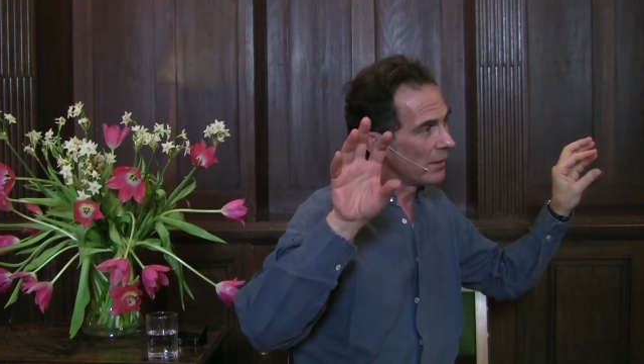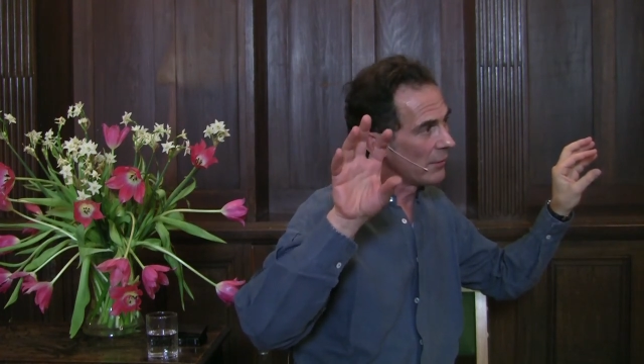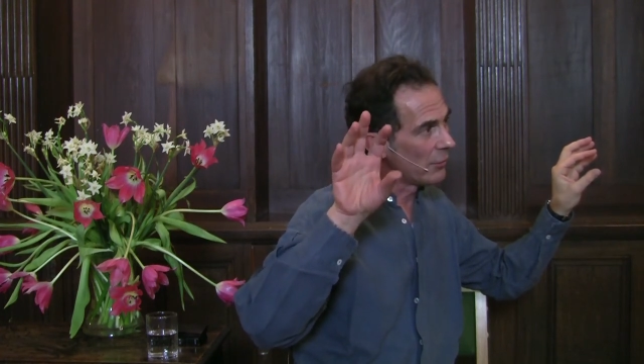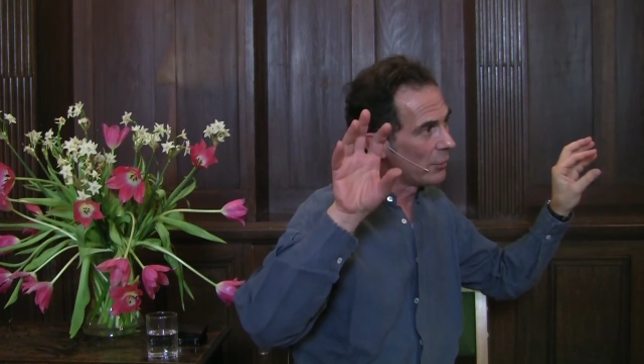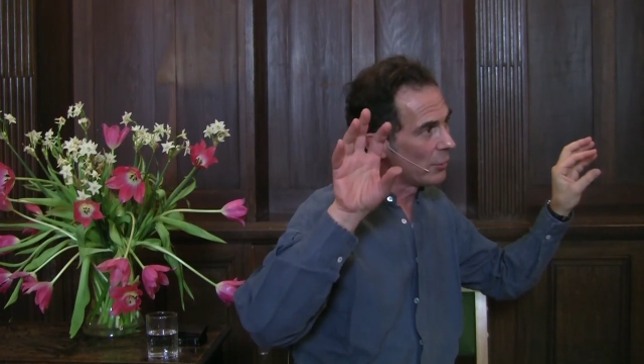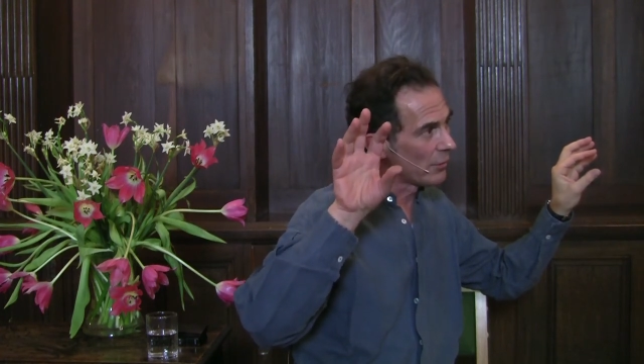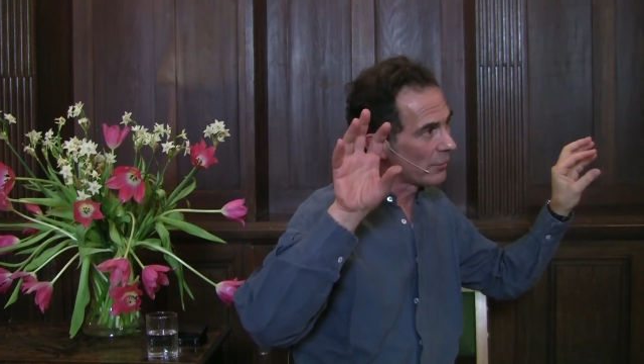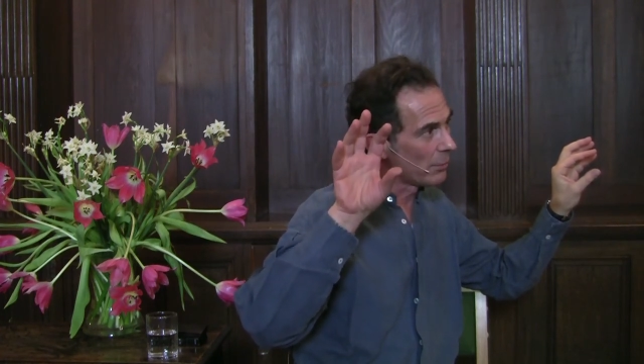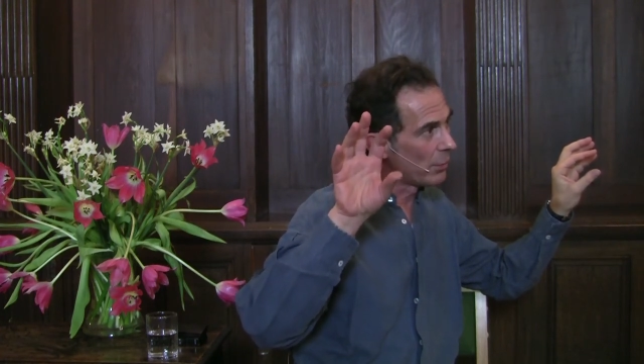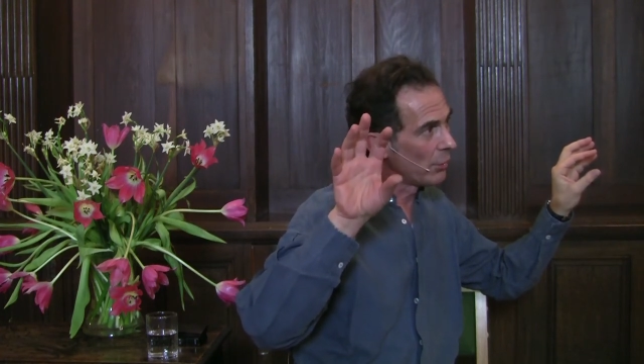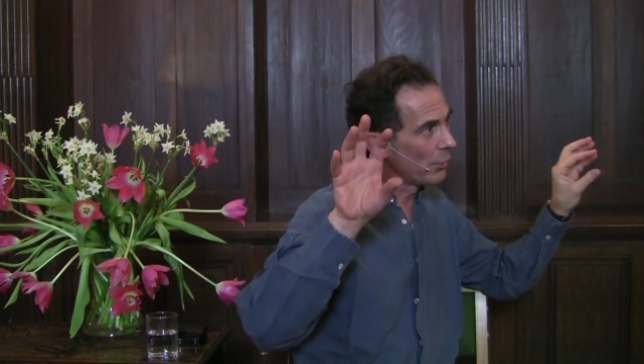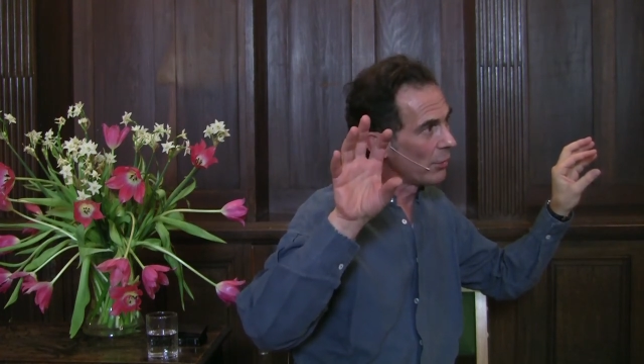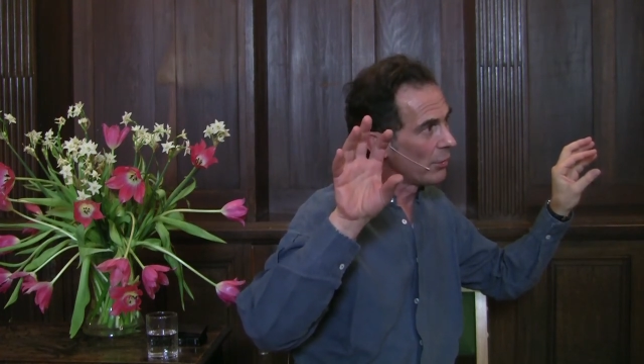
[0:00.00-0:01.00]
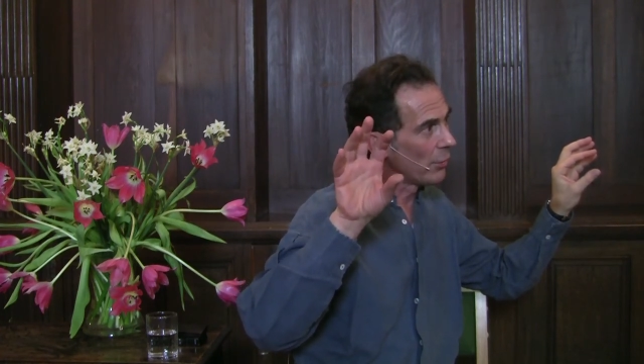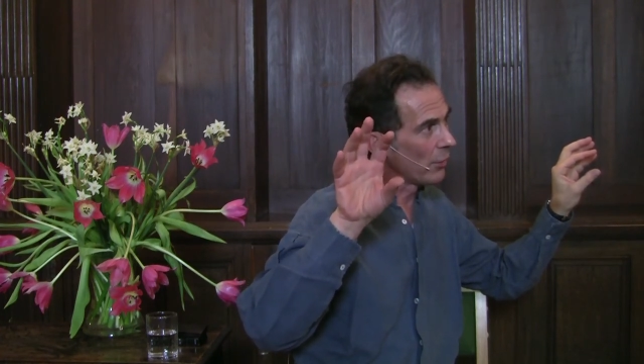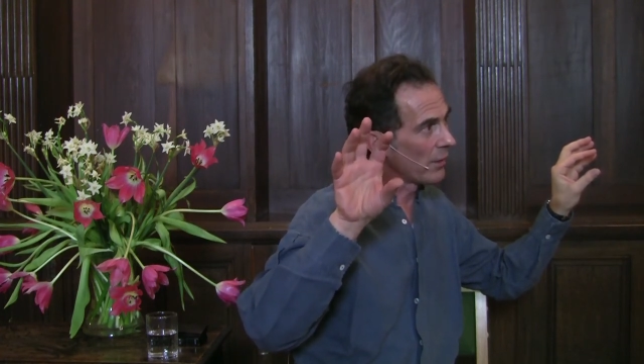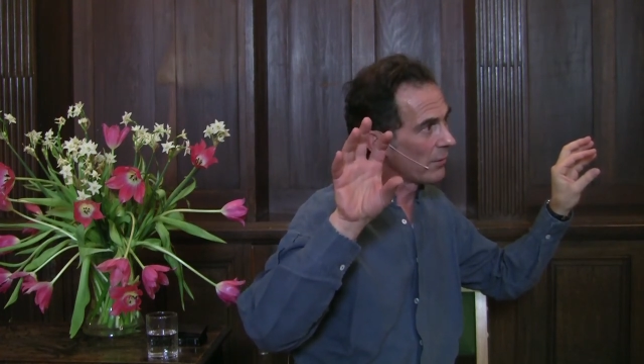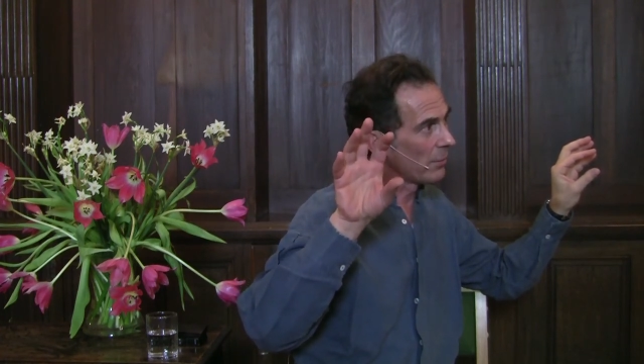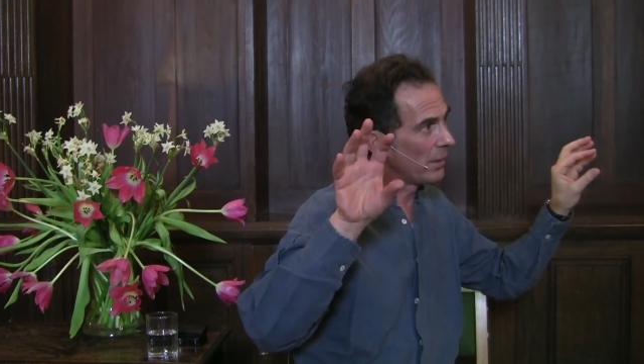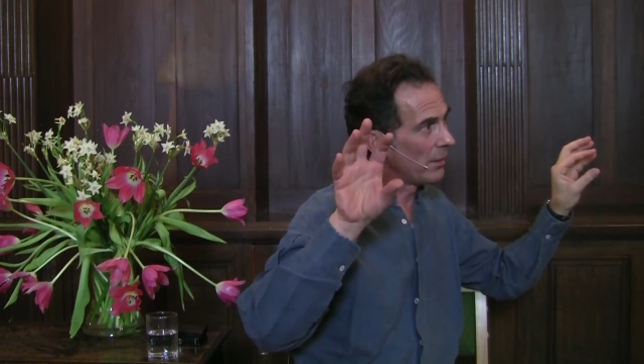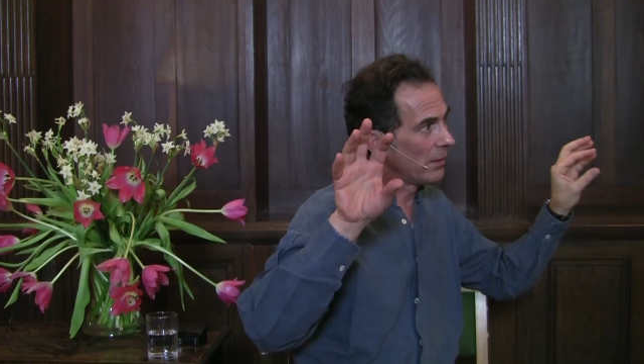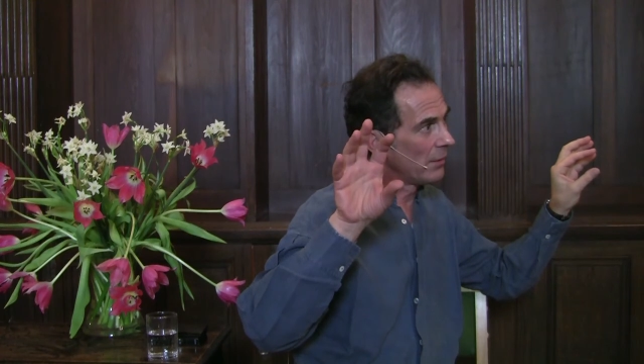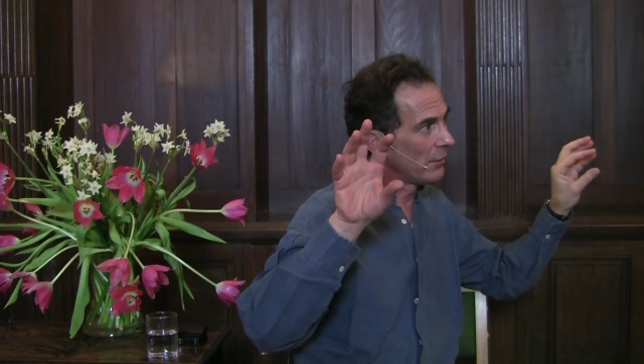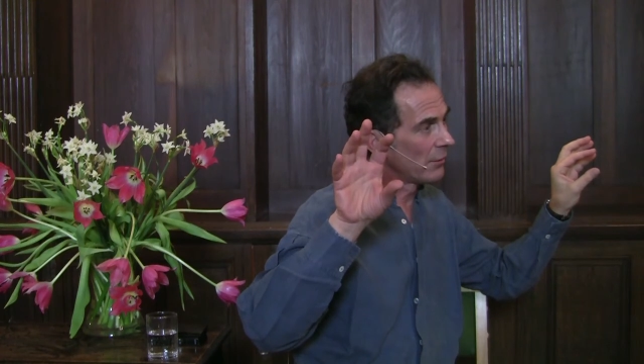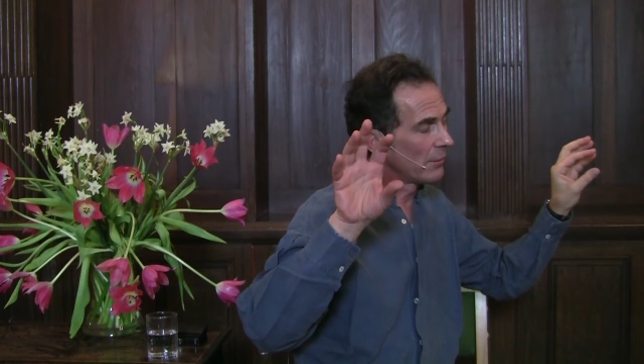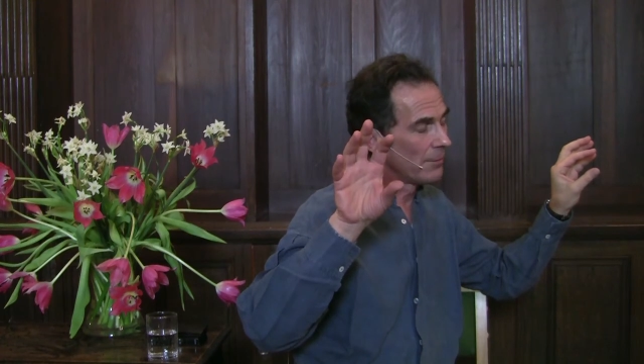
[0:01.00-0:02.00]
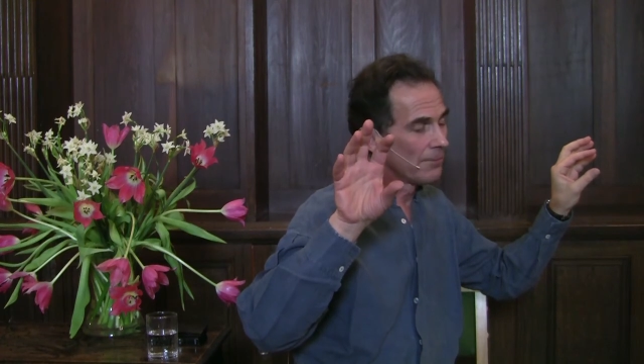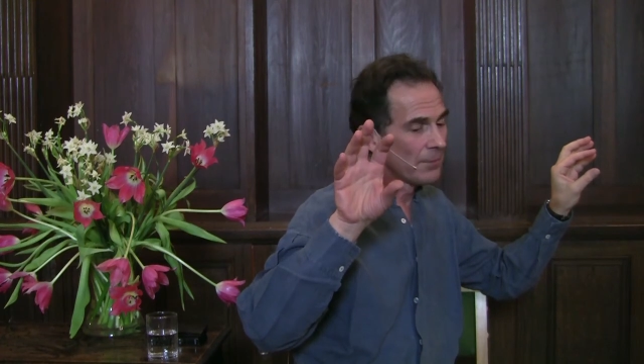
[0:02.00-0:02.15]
if you explore your experience